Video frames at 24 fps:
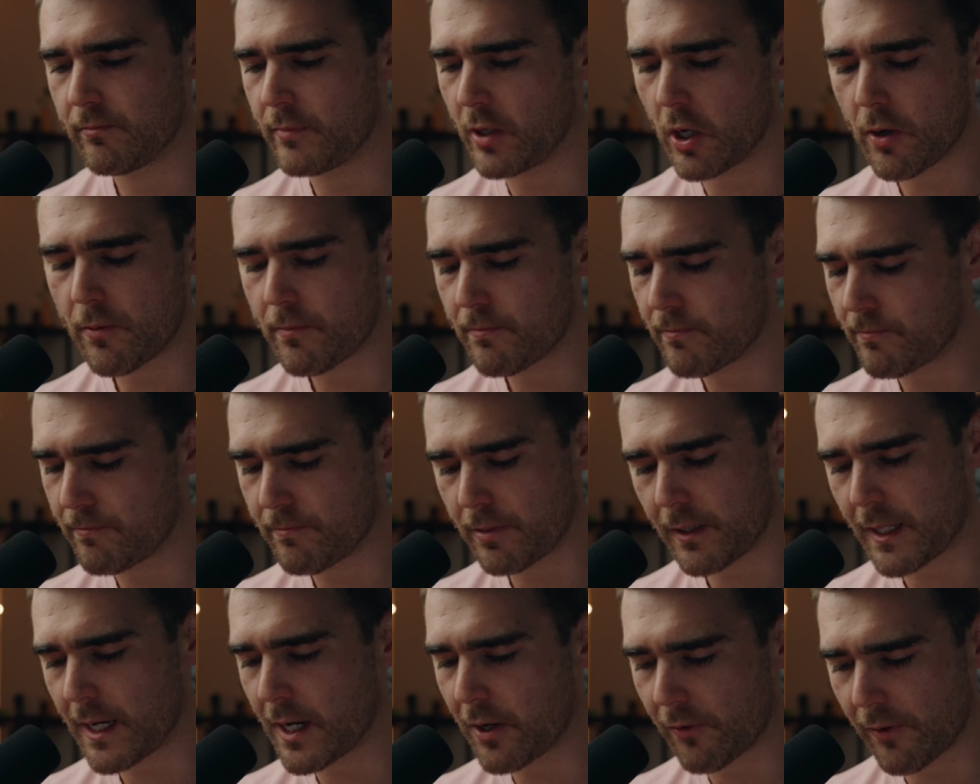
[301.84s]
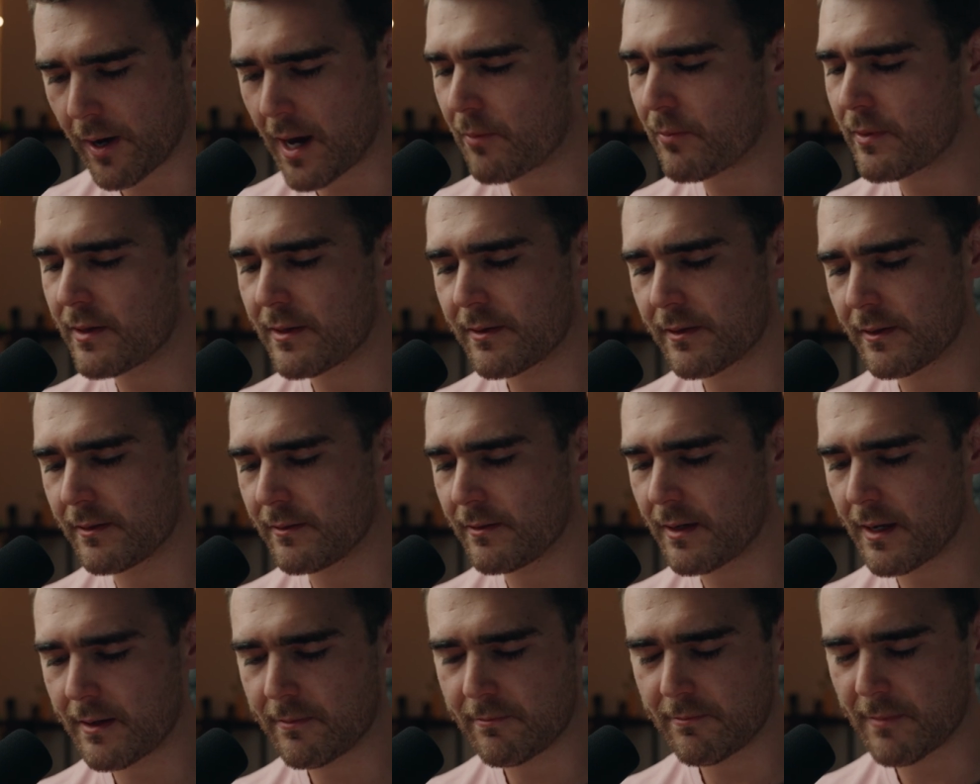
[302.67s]
you know, play around with
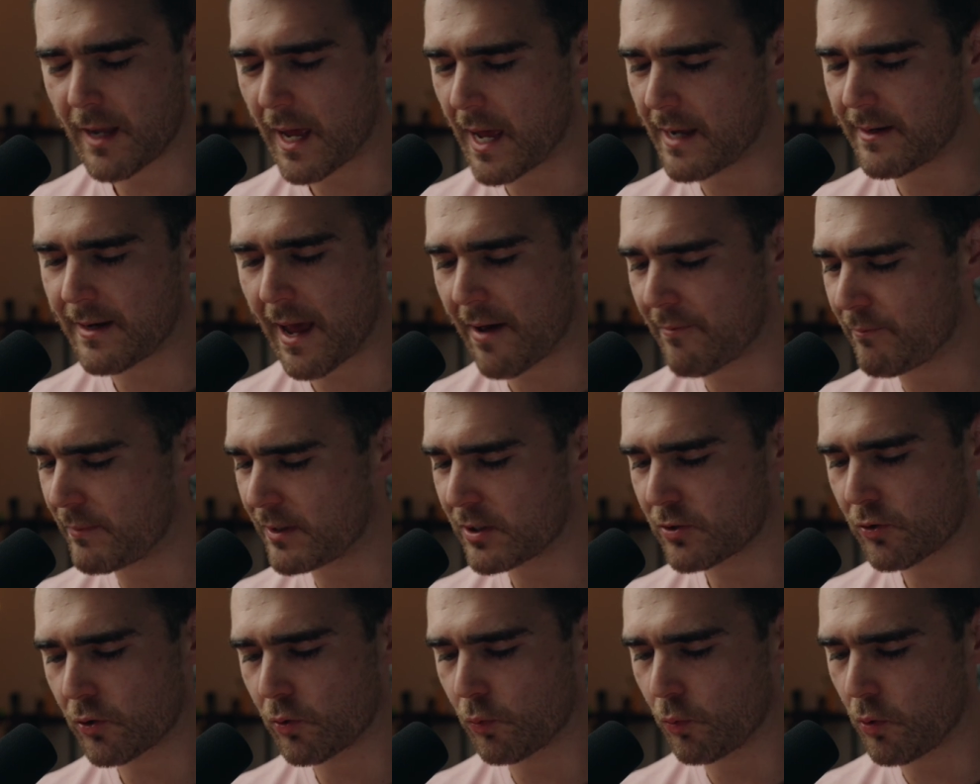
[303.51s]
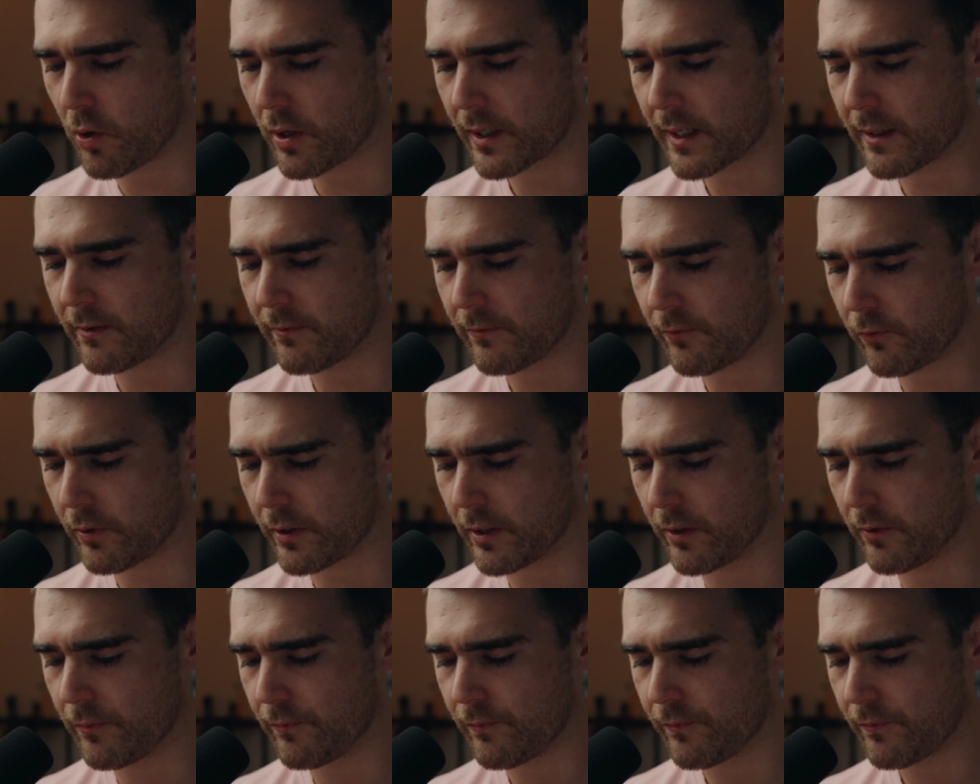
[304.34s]
and have me sort of work in for
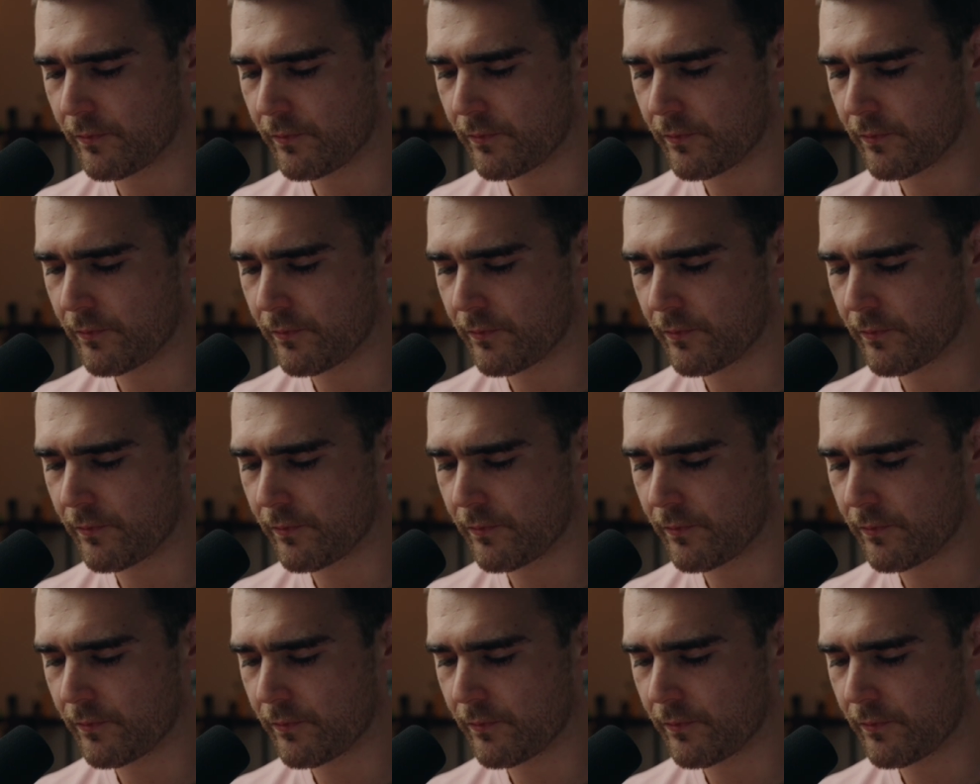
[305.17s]
you?